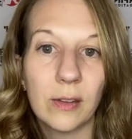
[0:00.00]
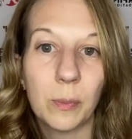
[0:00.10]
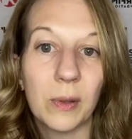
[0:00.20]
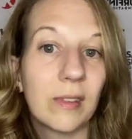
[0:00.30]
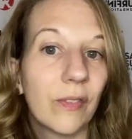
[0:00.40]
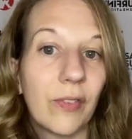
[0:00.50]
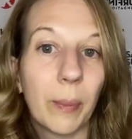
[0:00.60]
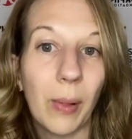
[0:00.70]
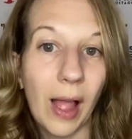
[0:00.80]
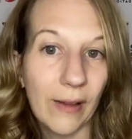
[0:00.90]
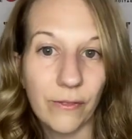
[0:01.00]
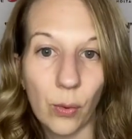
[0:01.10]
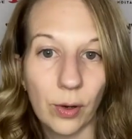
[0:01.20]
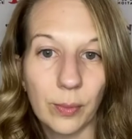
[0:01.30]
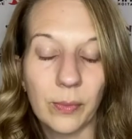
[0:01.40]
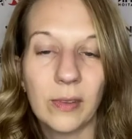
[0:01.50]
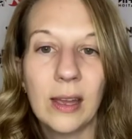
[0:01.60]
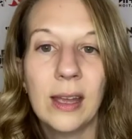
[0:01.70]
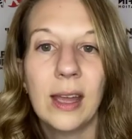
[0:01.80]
specific platforms.